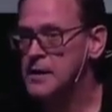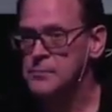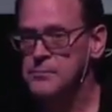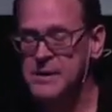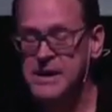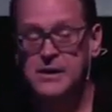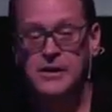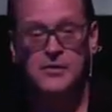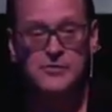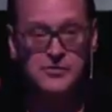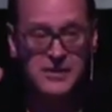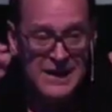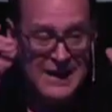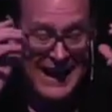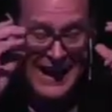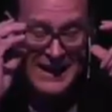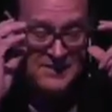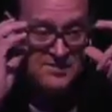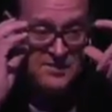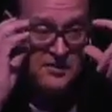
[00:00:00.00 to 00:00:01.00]
because it
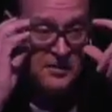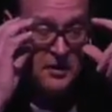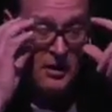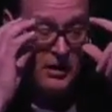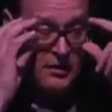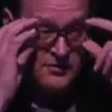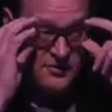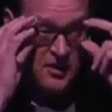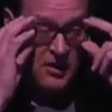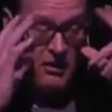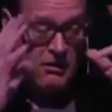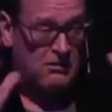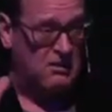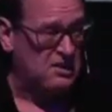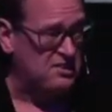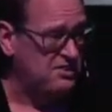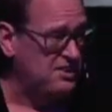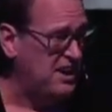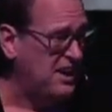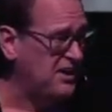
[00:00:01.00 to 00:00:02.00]
hasn't gone to
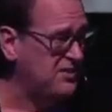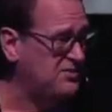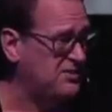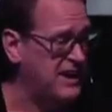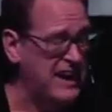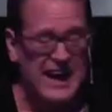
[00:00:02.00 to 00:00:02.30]
architects,